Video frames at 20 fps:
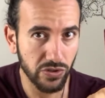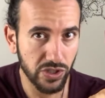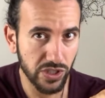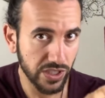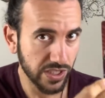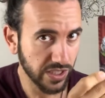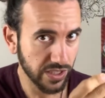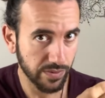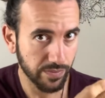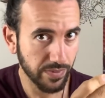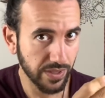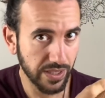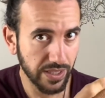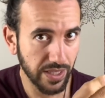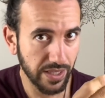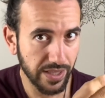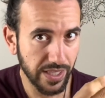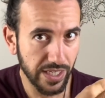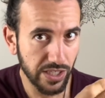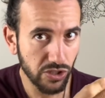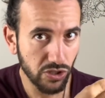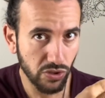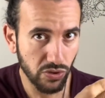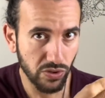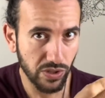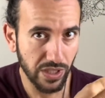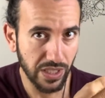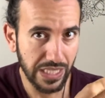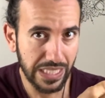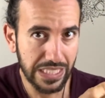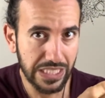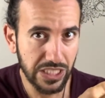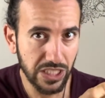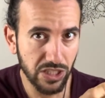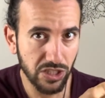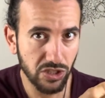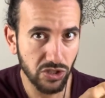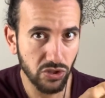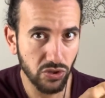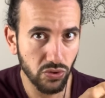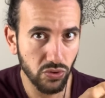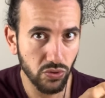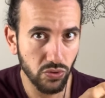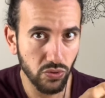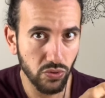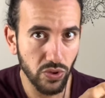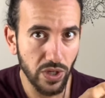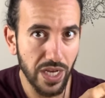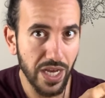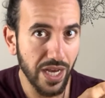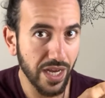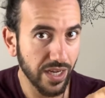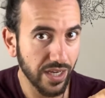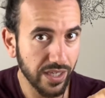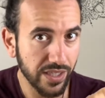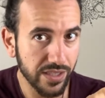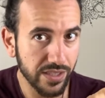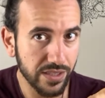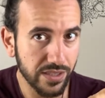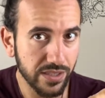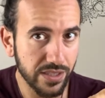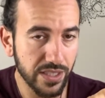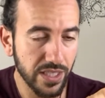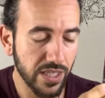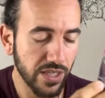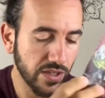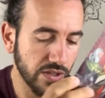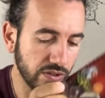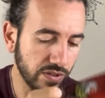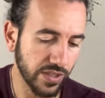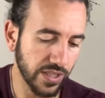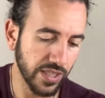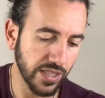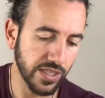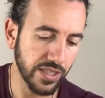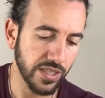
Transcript: It doesn't mean that they don't listen to others, okay?